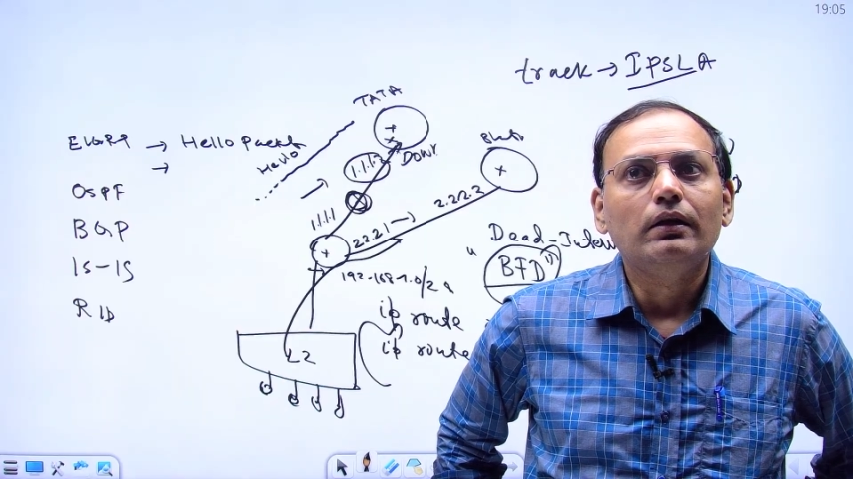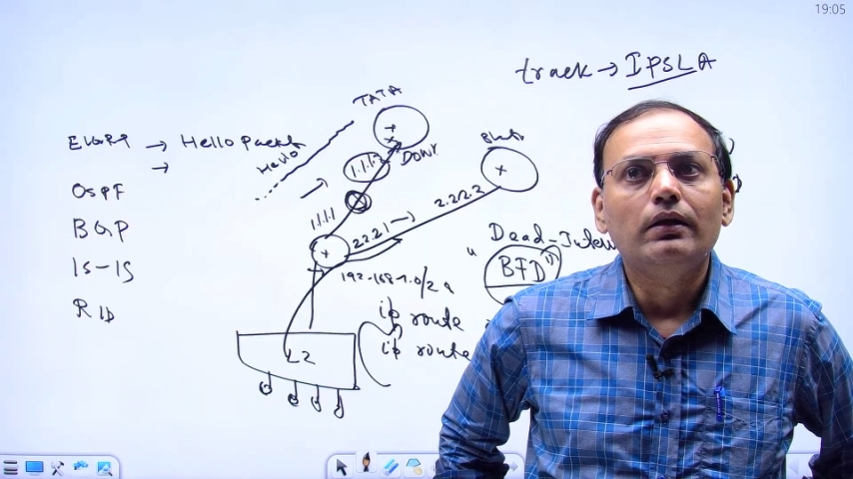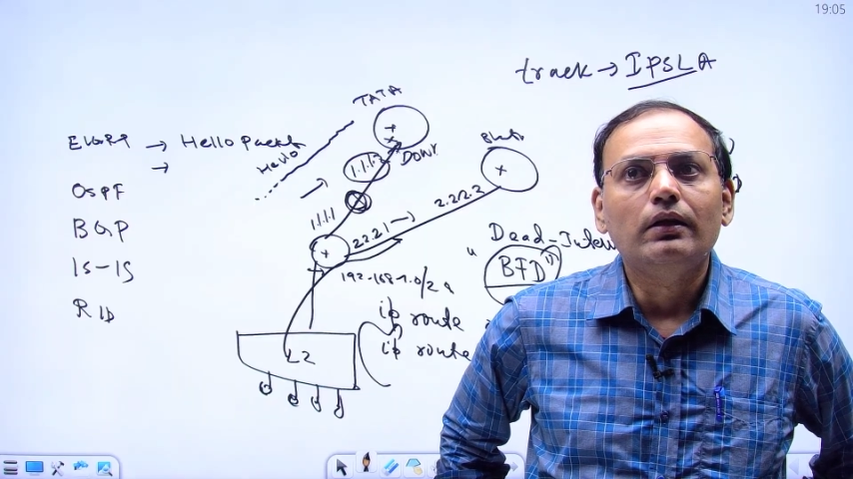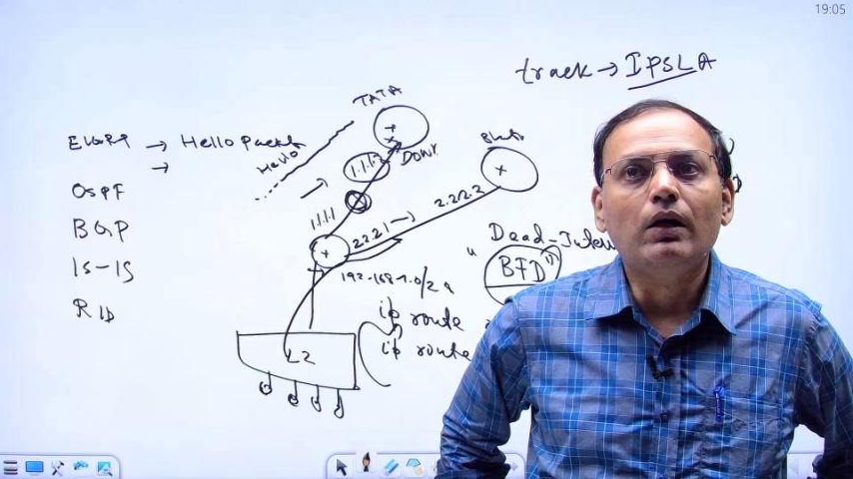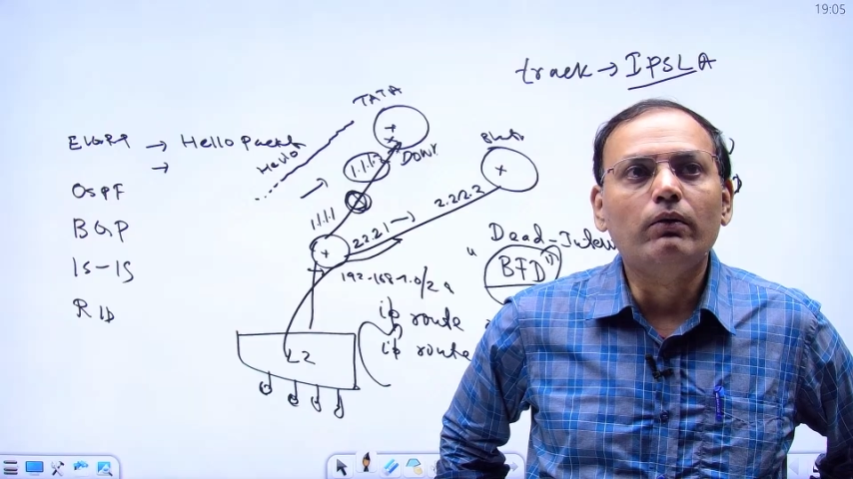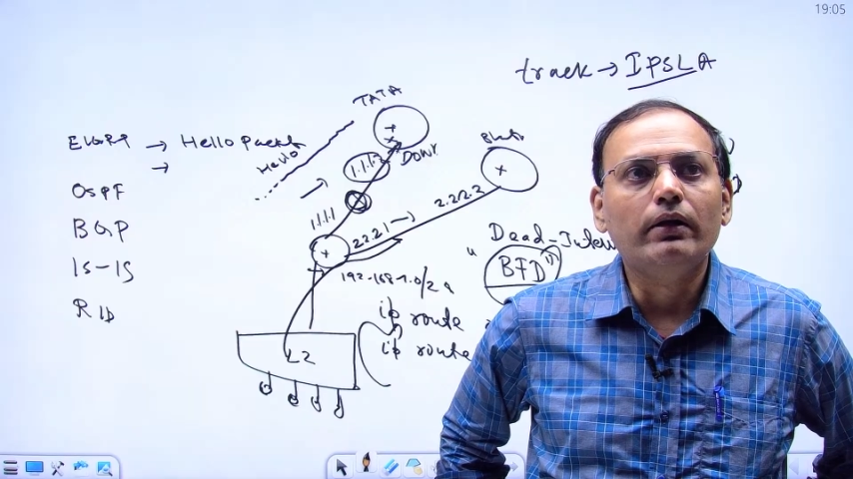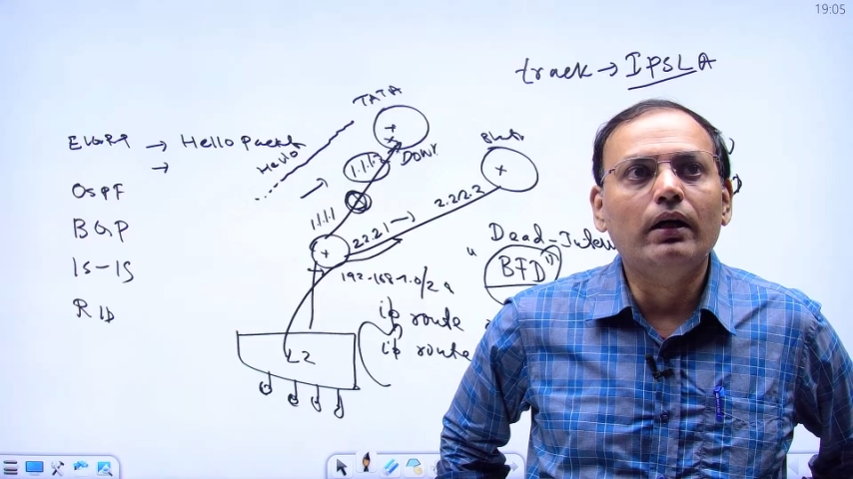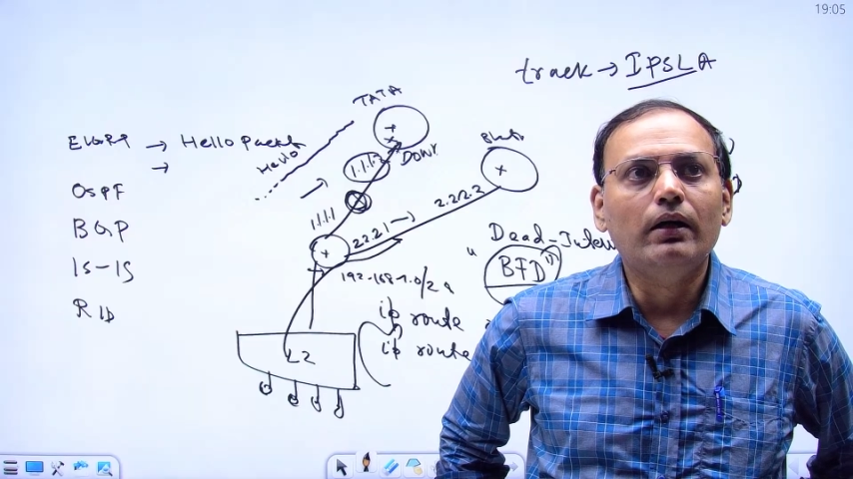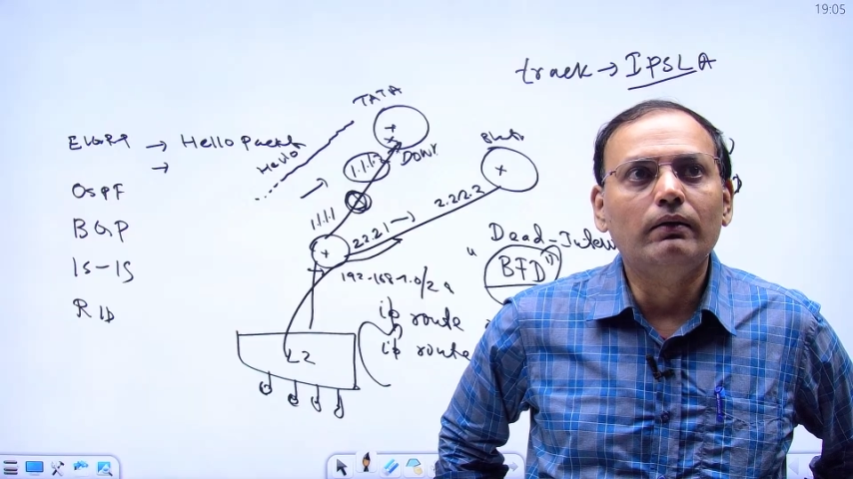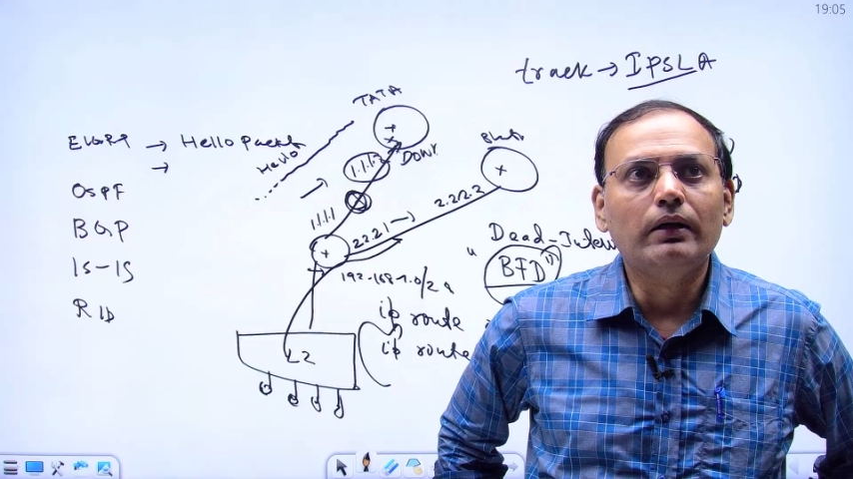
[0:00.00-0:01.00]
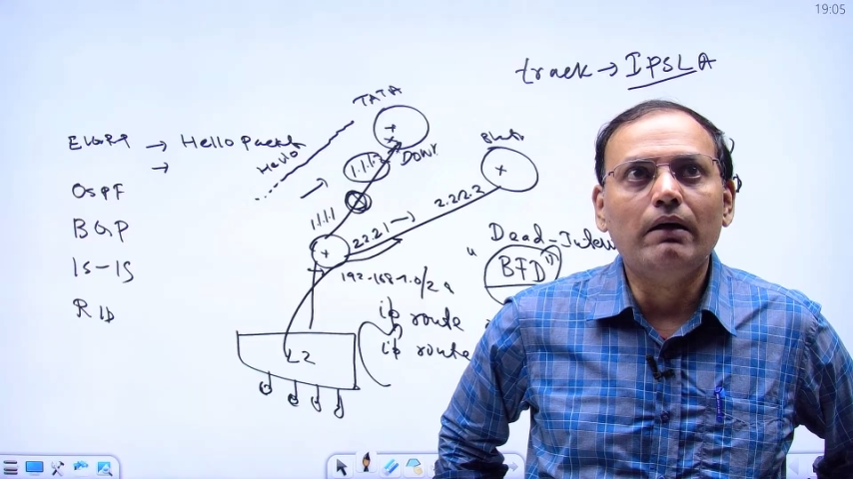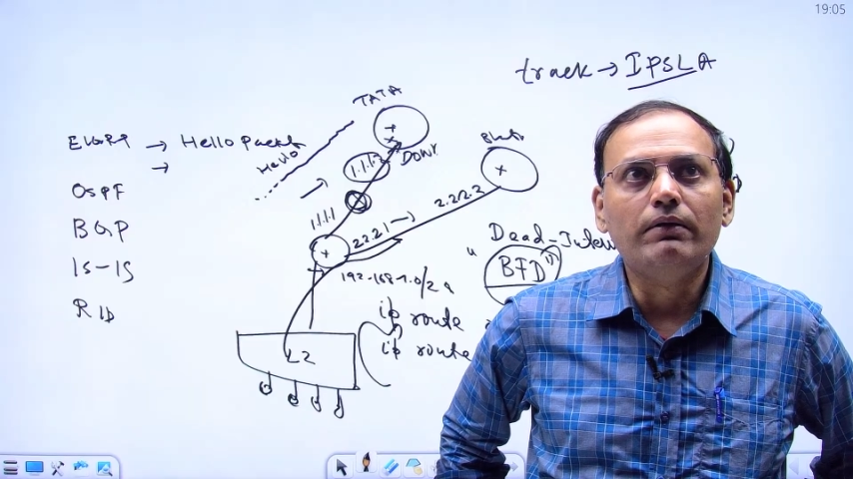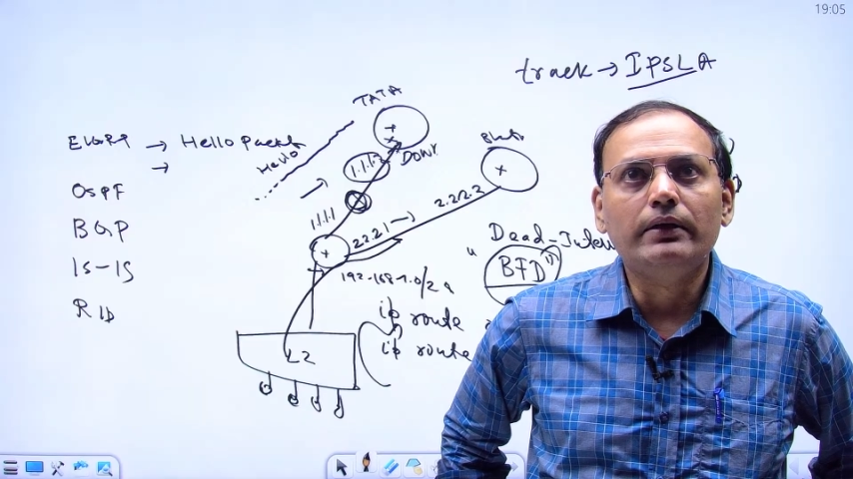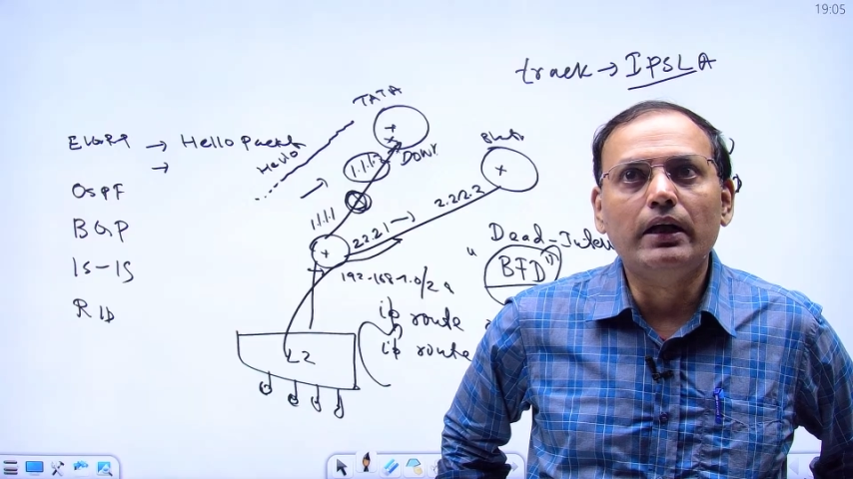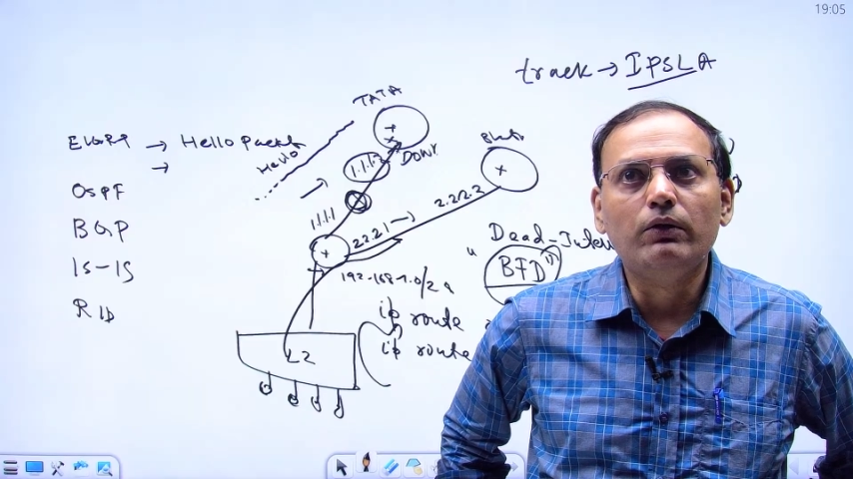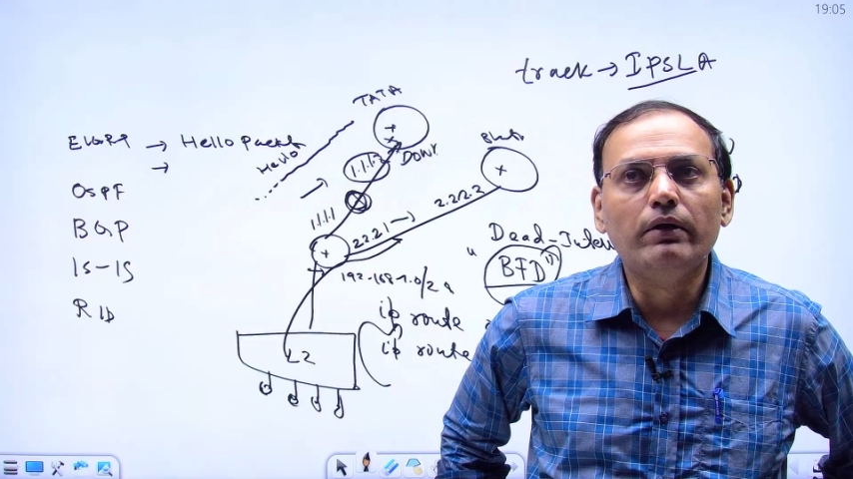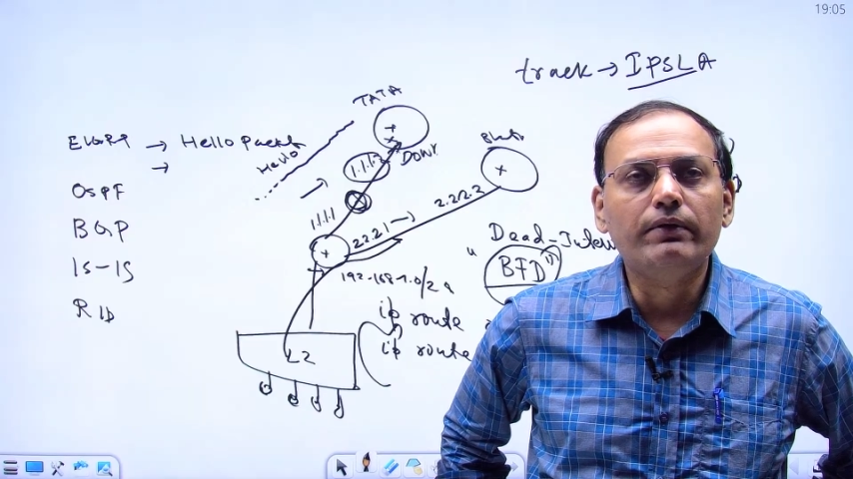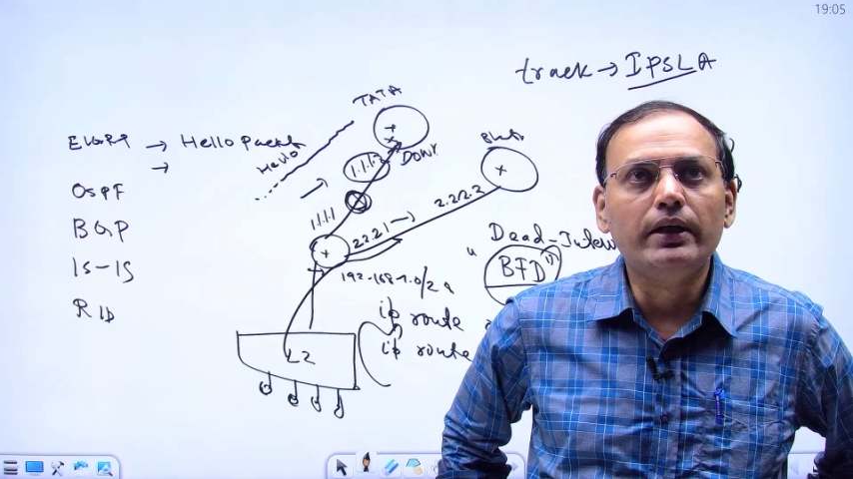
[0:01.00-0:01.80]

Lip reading: Rahul, I will tell you